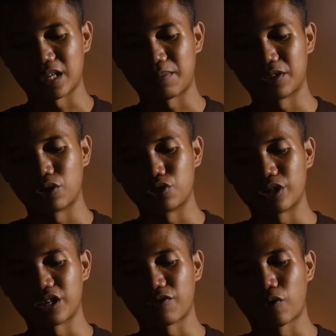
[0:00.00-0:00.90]
Sabi doon,
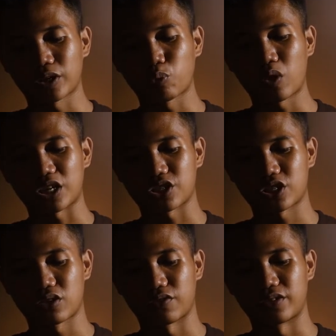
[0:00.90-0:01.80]
during the fourth
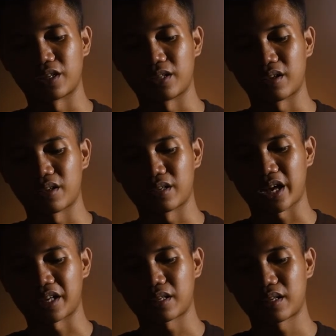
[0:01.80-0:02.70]
watch of the
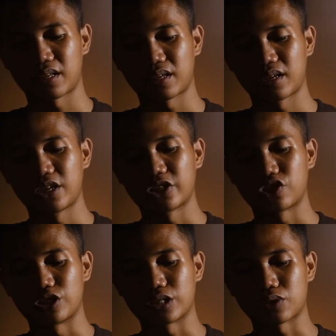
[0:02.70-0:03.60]
night,
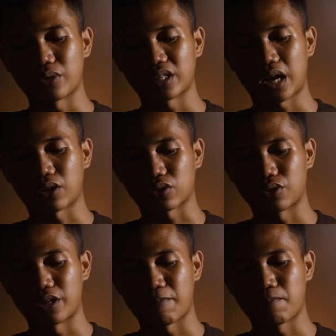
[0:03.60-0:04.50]
Jesus went out
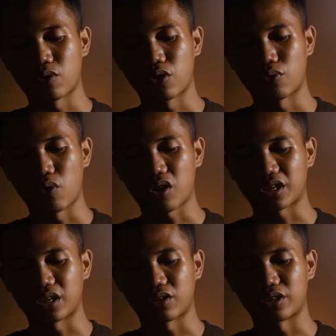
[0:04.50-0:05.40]
to them
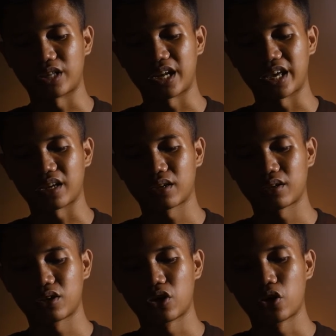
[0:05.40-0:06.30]
walking on the lake.
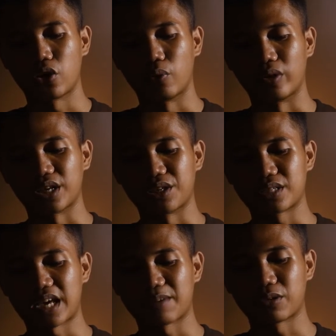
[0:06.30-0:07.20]
When the
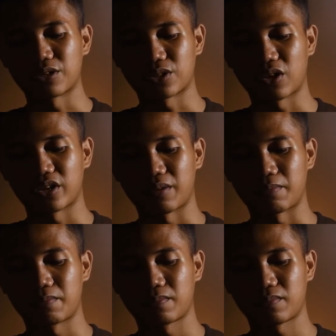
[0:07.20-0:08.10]
disciples saw him
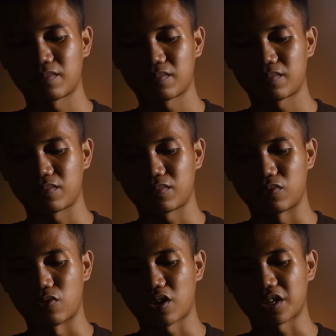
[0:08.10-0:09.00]

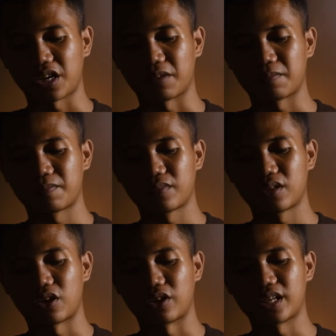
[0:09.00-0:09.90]
walking
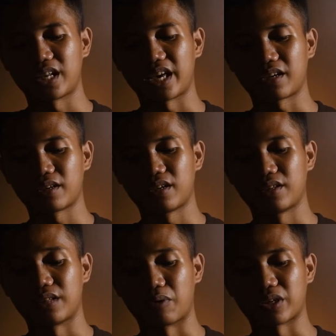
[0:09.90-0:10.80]
on the lake,
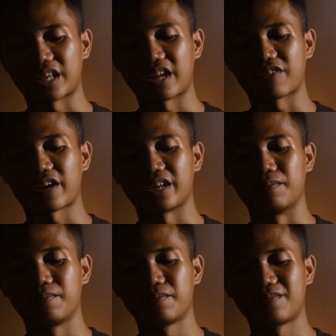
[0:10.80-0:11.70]
they were terrified.
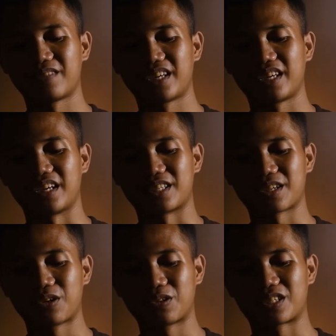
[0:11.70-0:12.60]
"It's
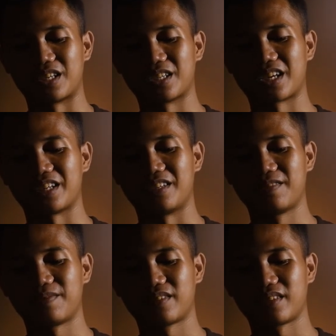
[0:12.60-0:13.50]
a ghost," they said,
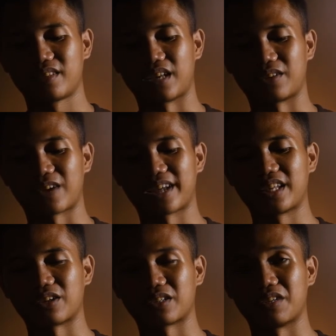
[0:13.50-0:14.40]
and
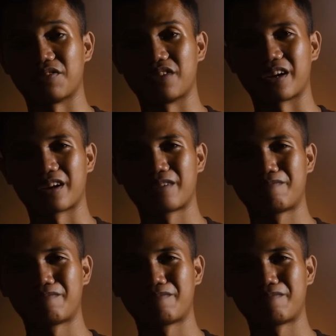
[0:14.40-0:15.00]
cried out in fear.